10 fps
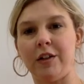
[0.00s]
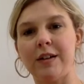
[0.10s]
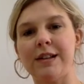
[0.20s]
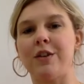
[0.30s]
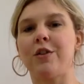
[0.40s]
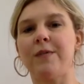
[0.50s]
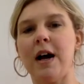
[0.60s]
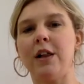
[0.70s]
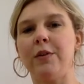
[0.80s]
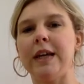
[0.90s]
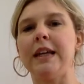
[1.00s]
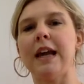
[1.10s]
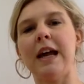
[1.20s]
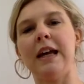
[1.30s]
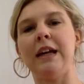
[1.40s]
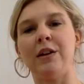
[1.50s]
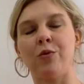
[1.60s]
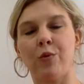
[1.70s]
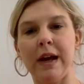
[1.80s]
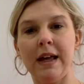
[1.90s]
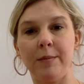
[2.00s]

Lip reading: So you're following a red,